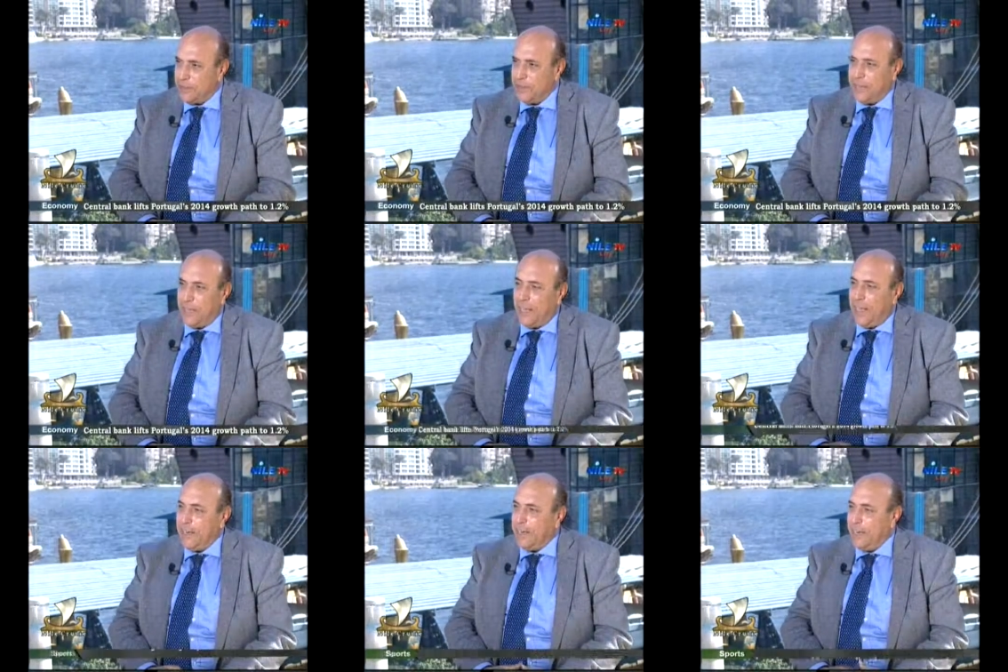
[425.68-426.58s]
yes,
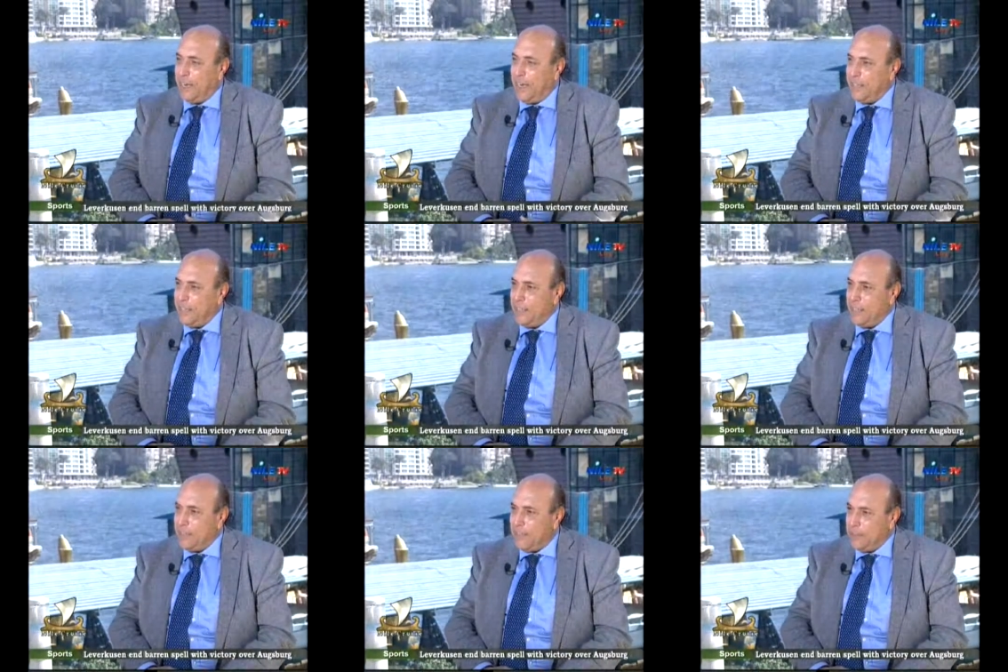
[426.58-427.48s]
and let
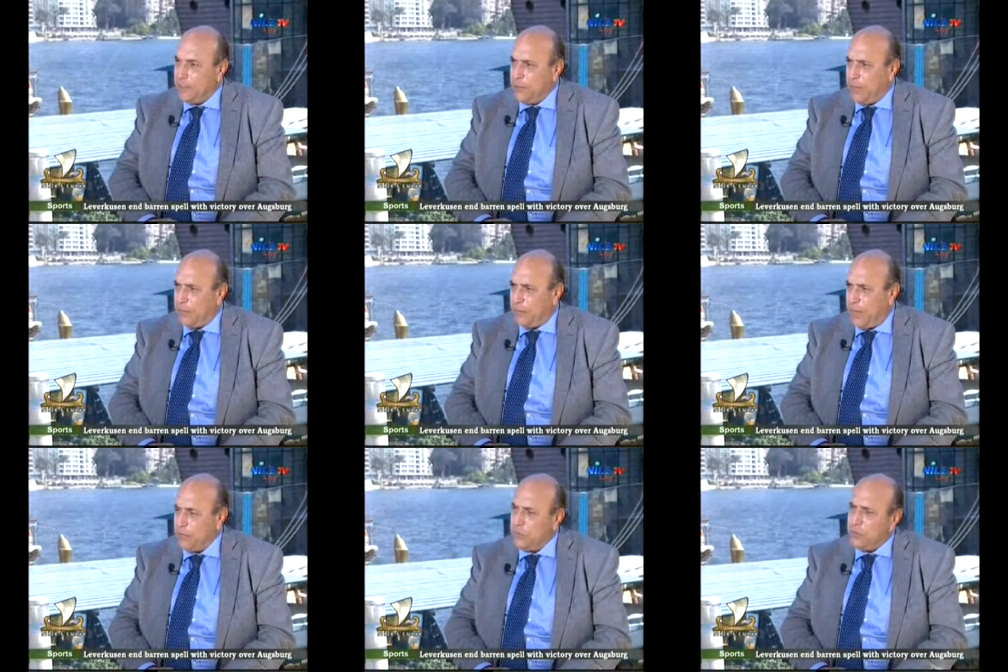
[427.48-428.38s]
get a new
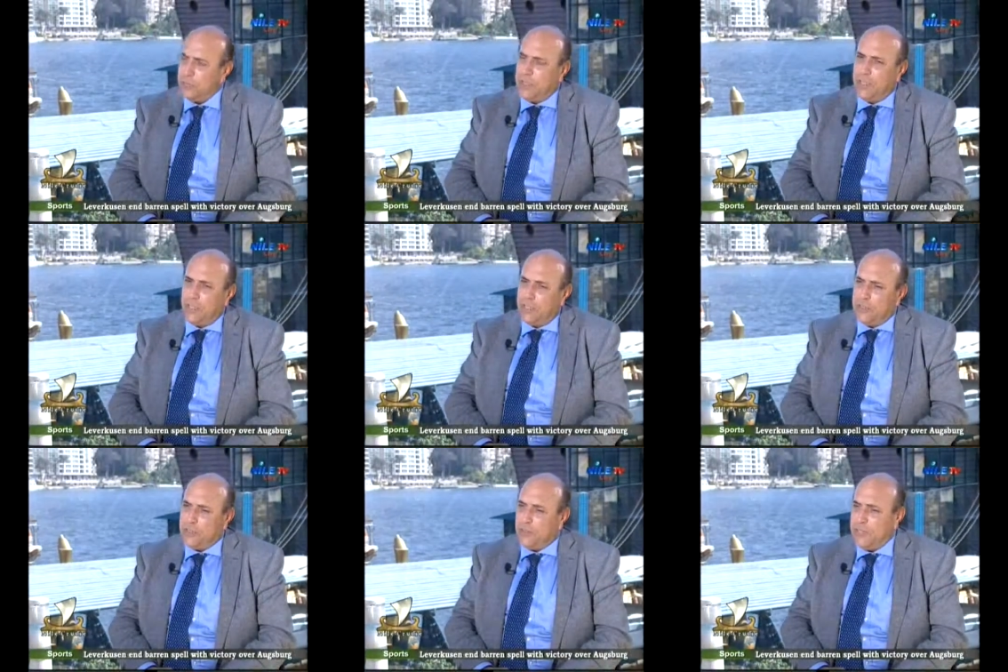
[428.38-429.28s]
advisors
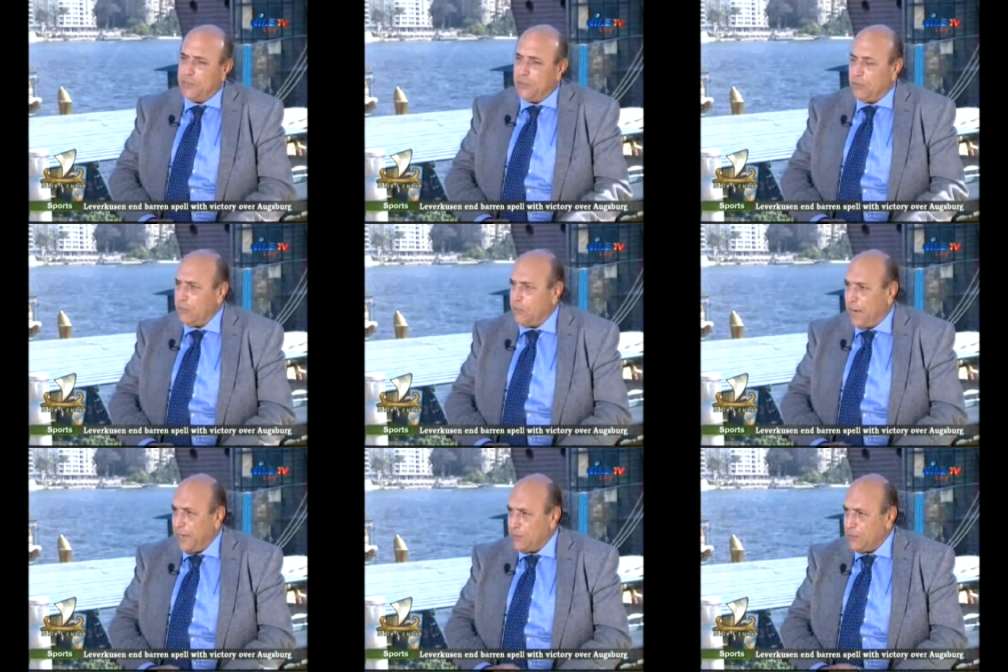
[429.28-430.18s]
to lead you on
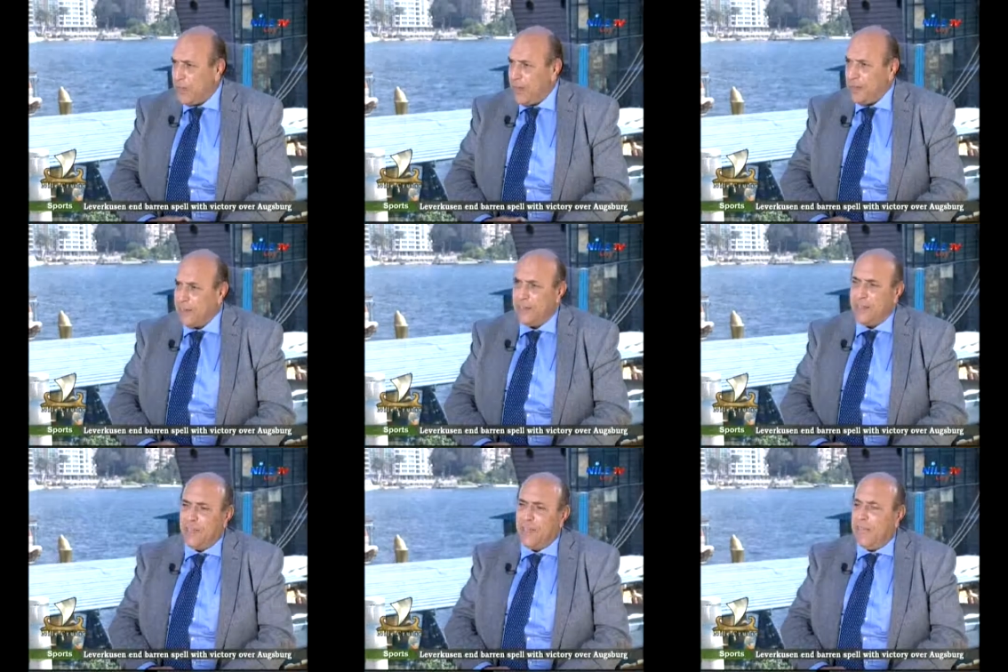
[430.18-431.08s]
the right track
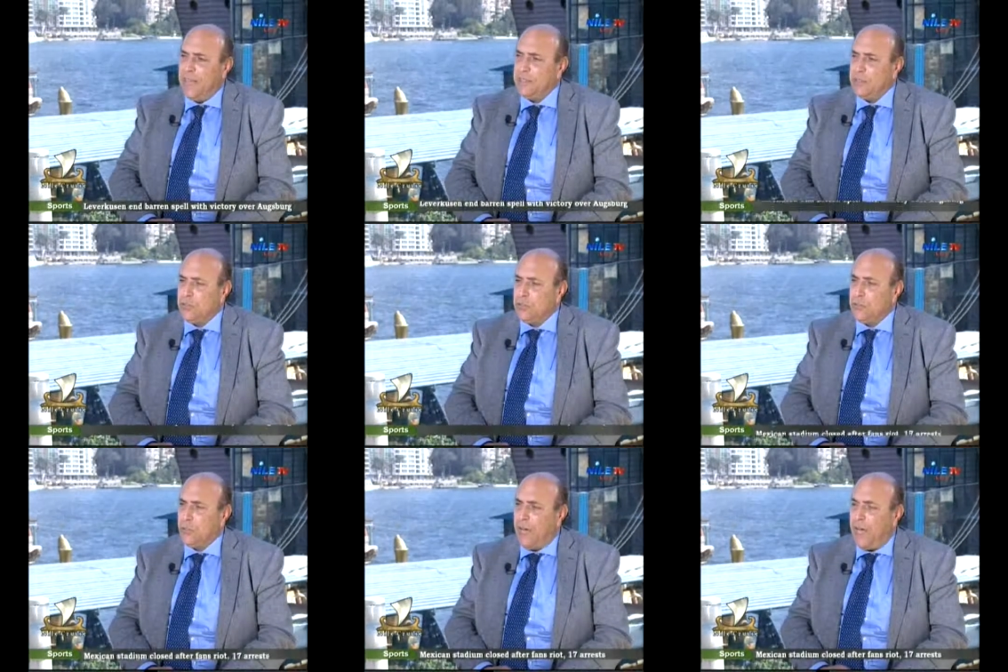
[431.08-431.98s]
and
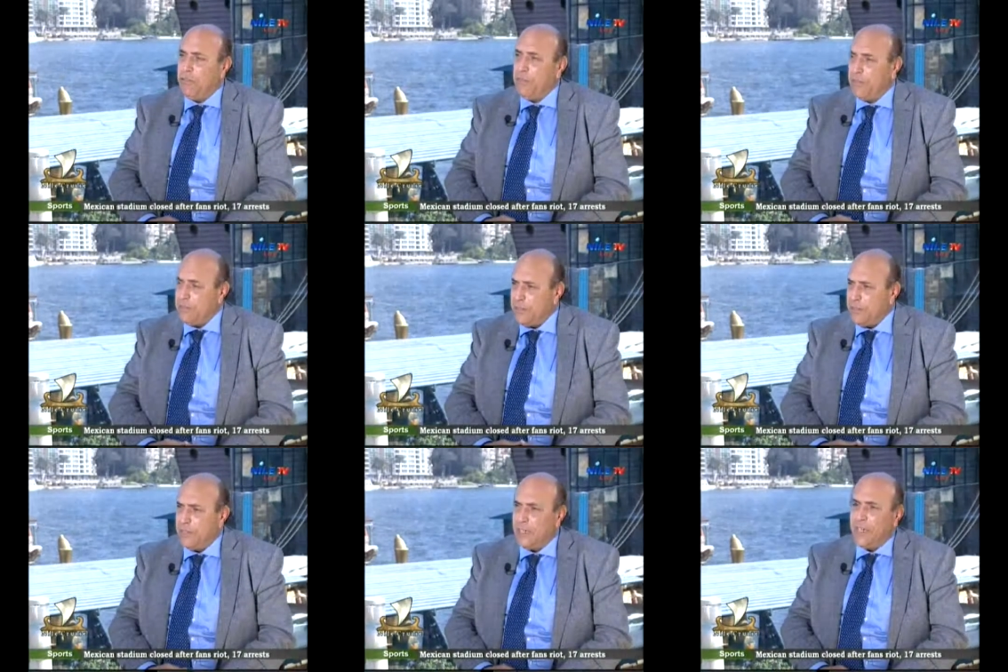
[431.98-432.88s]
to have Qatar
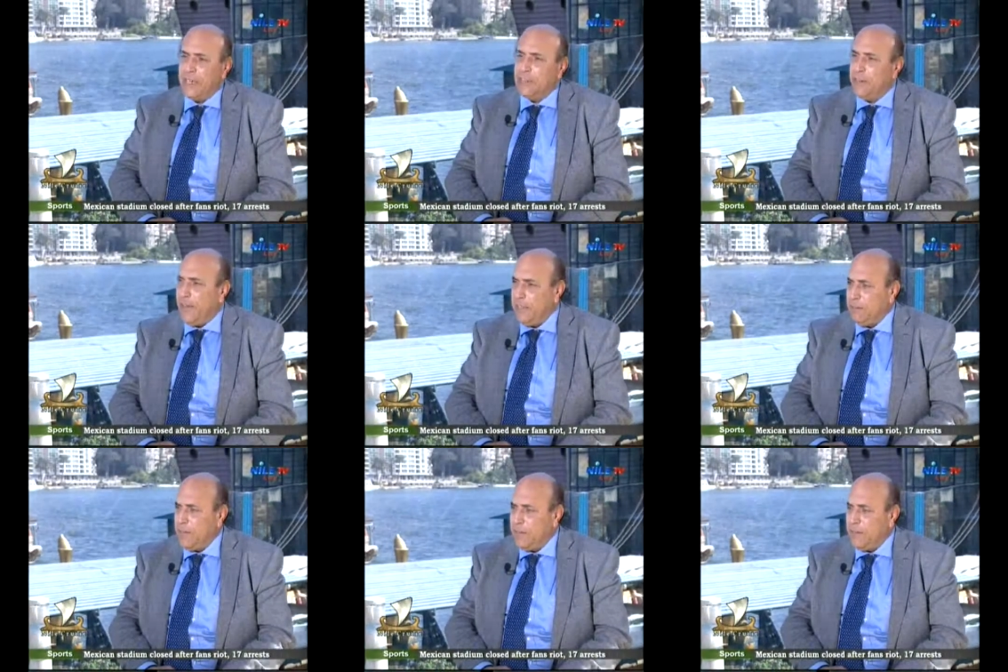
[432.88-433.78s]
in the right
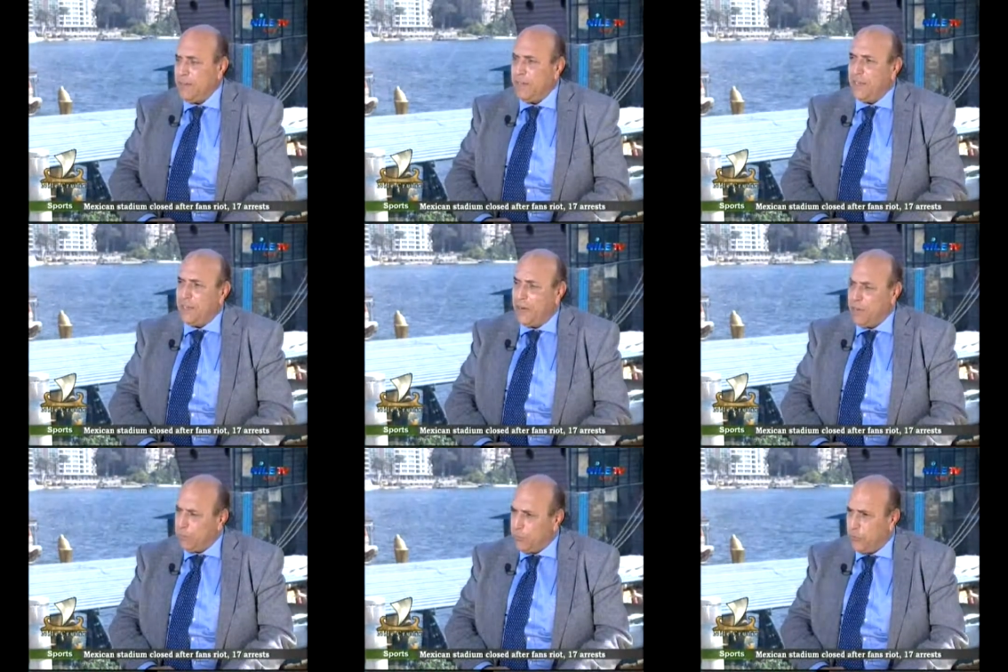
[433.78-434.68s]
manner,
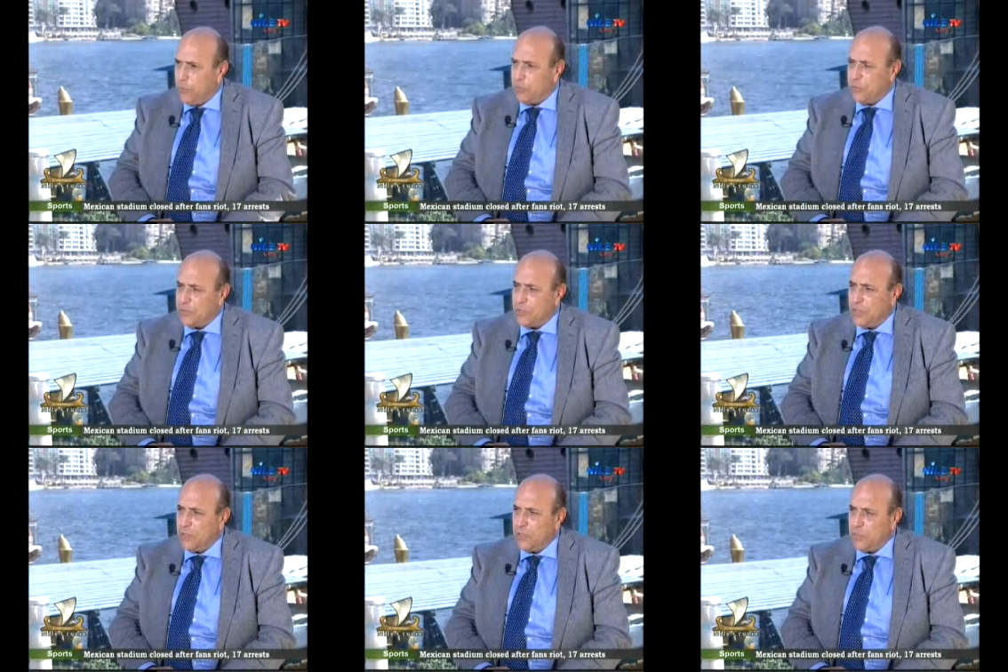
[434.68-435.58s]
right performance.
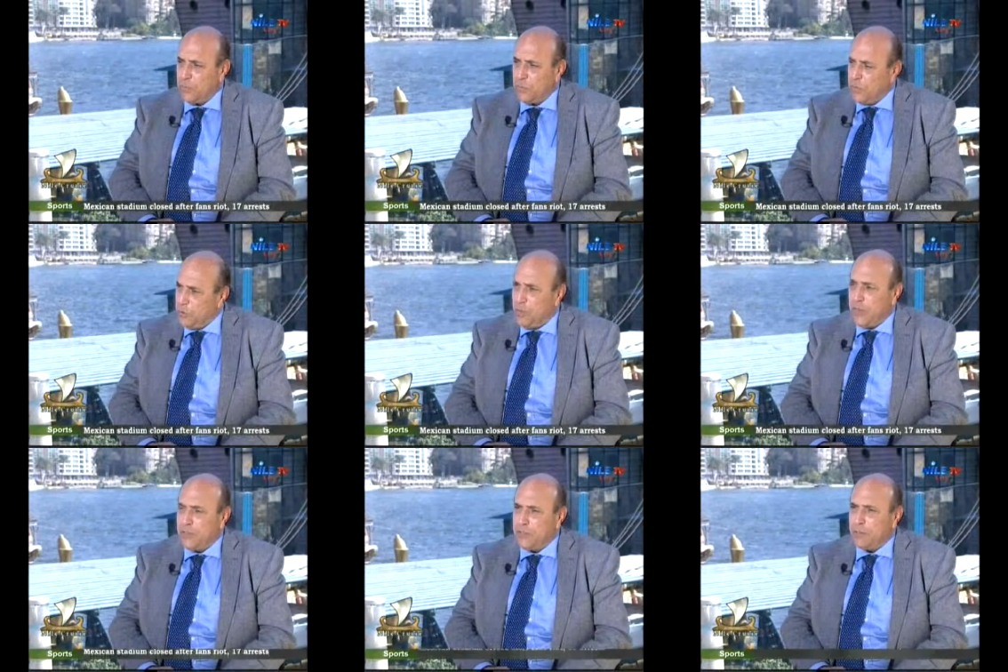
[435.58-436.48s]
We
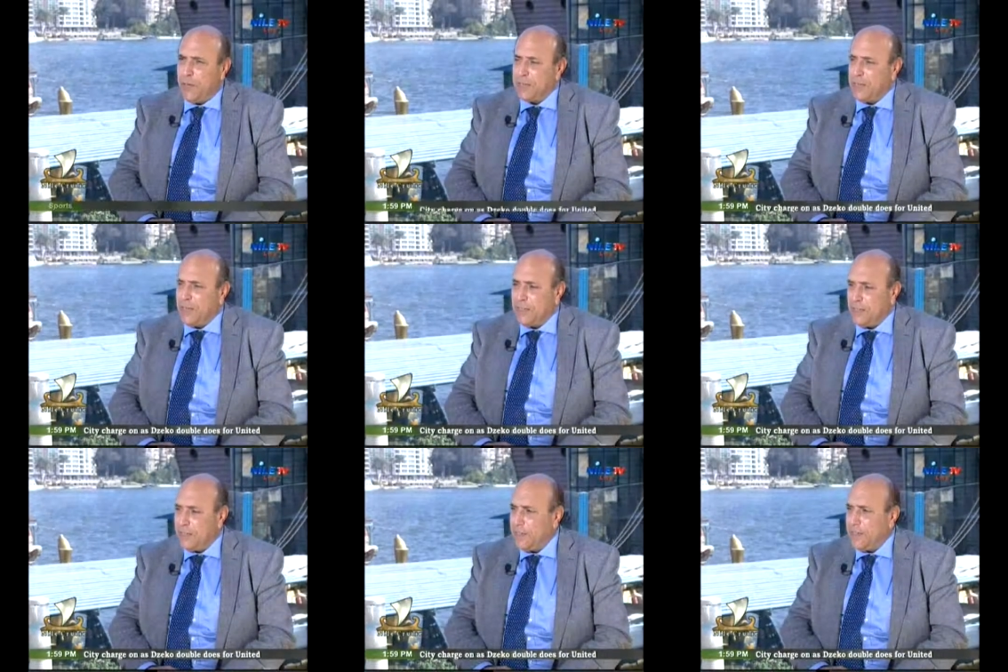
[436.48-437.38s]
do respect the
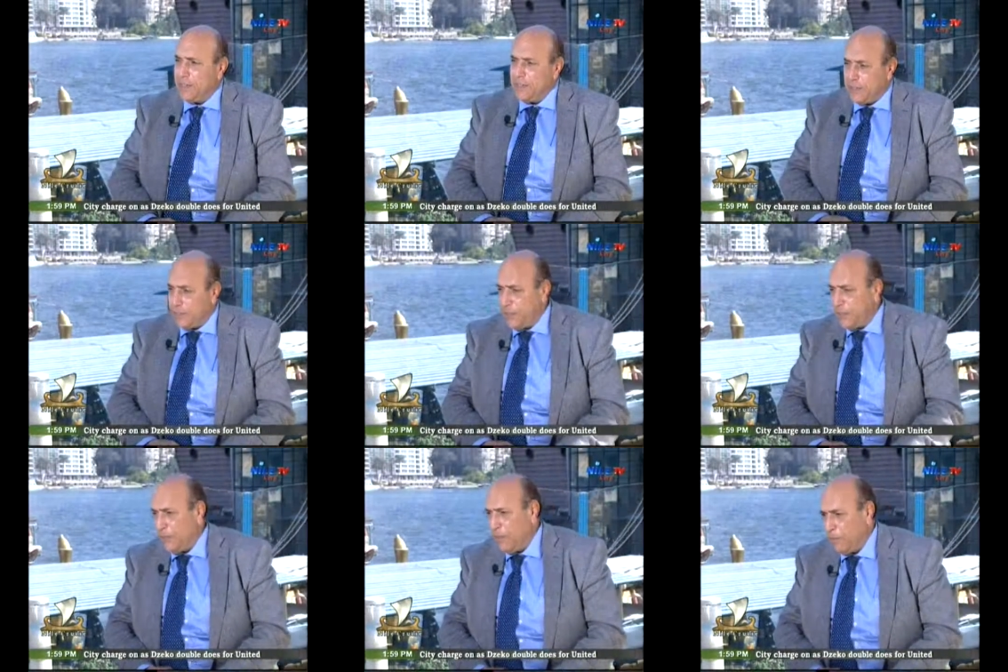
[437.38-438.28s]
Qatar
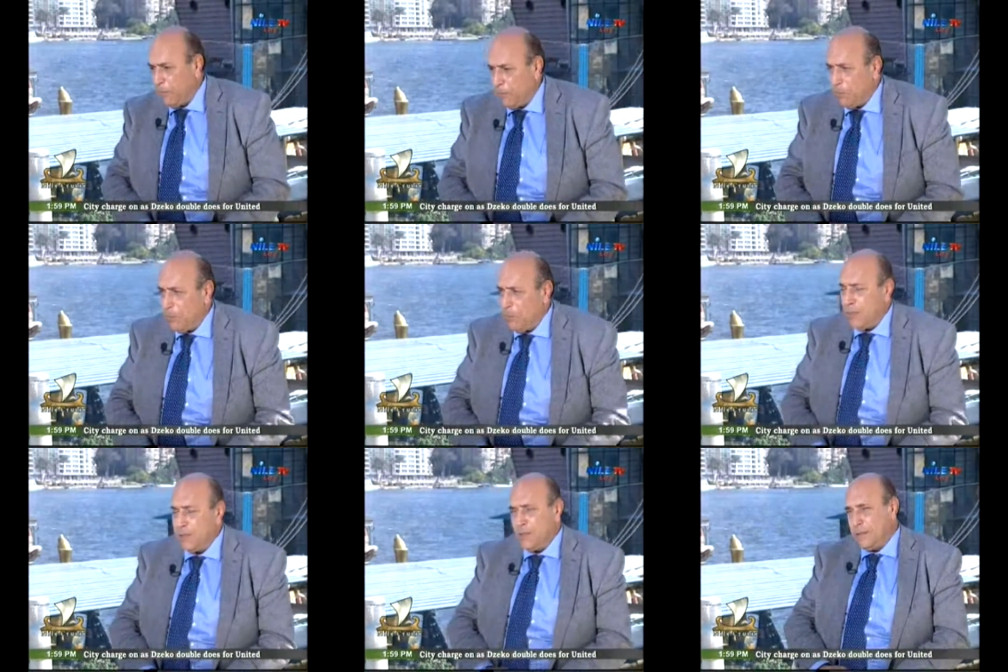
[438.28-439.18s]
Qatarian people,
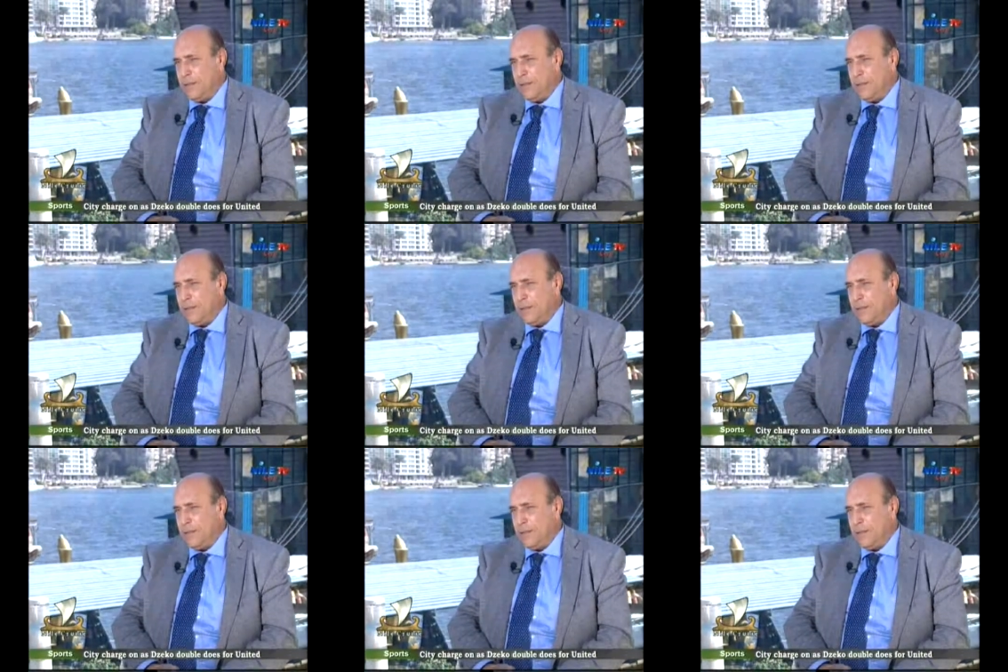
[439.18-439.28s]
but